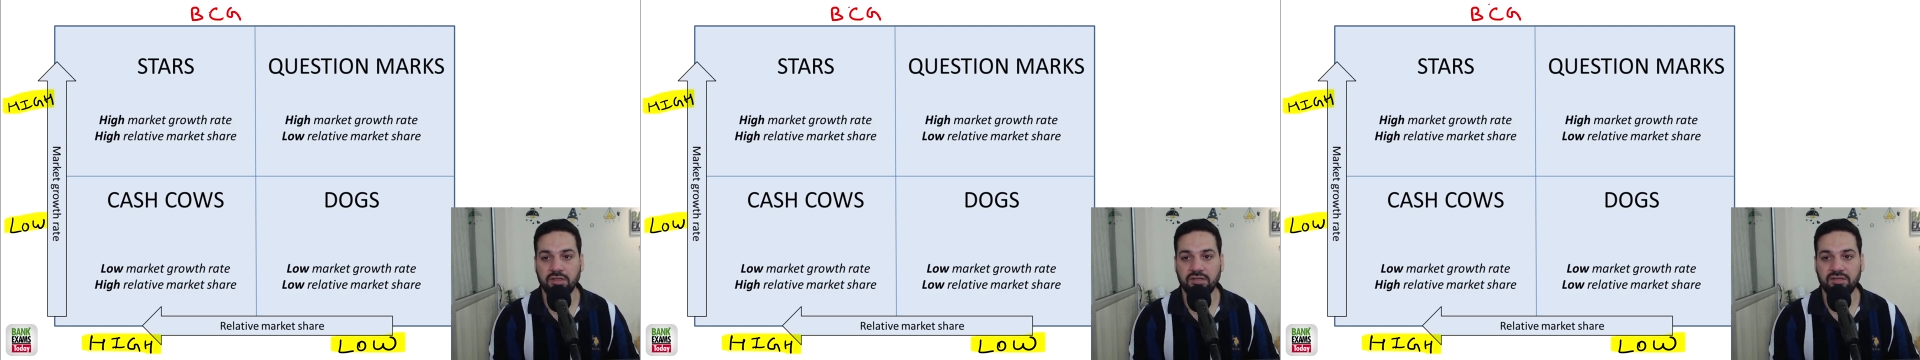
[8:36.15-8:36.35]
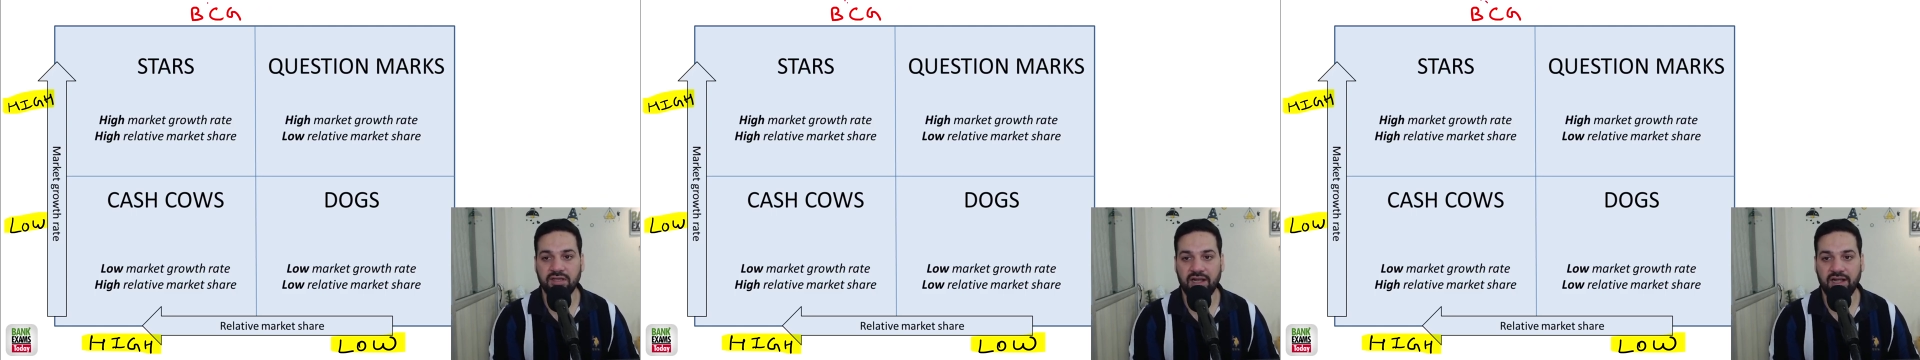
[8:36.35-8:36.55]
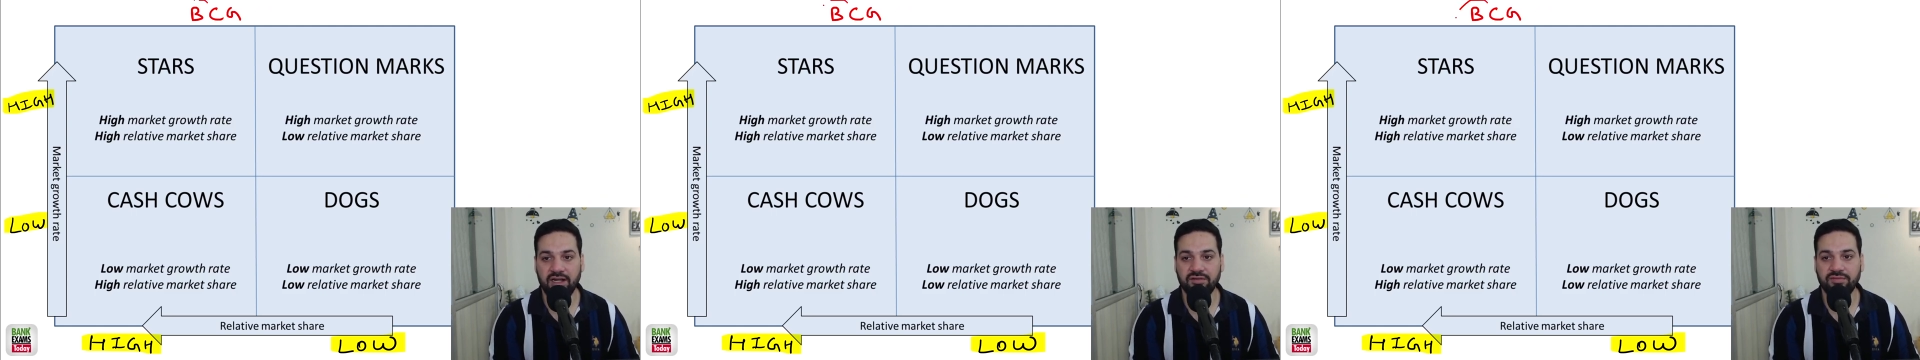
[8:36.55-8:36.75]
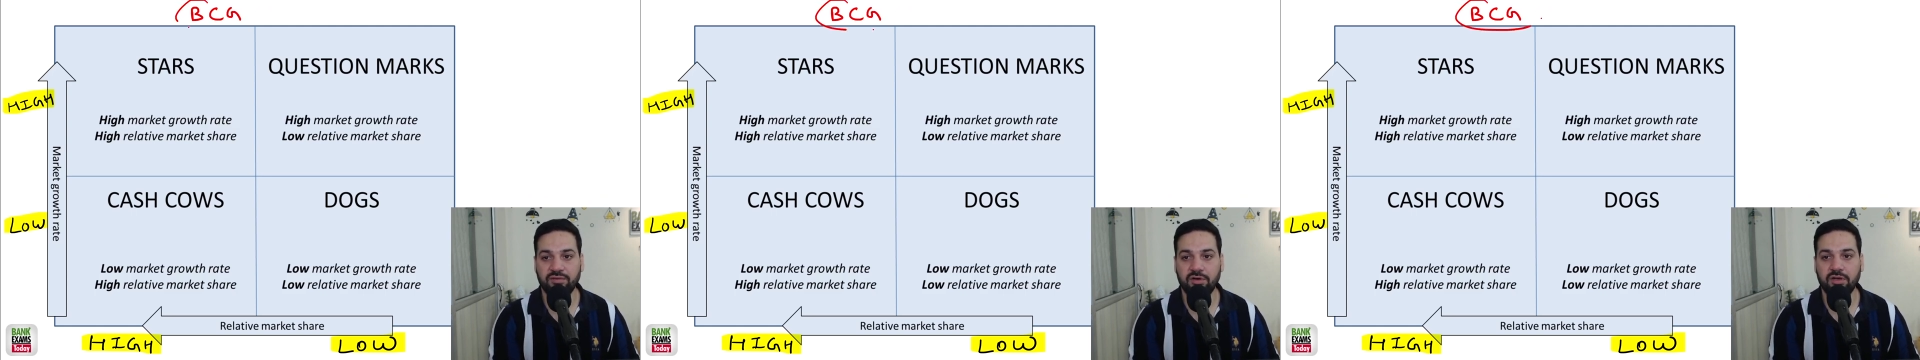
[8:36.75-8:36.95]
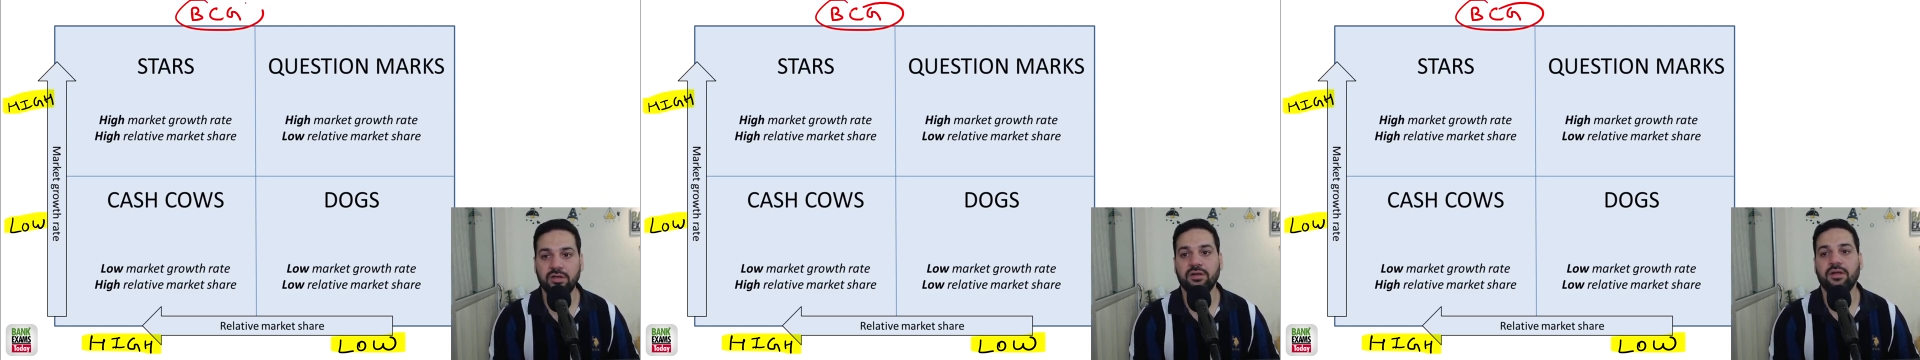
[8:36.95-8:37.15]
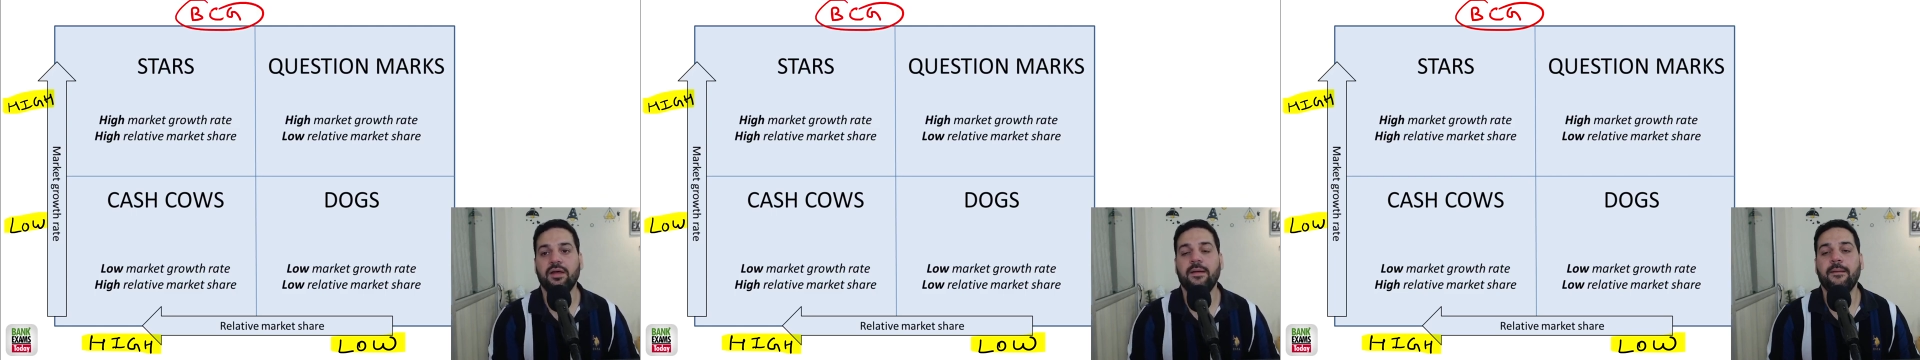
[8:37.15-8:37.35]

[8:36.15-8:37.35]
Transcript: stands for?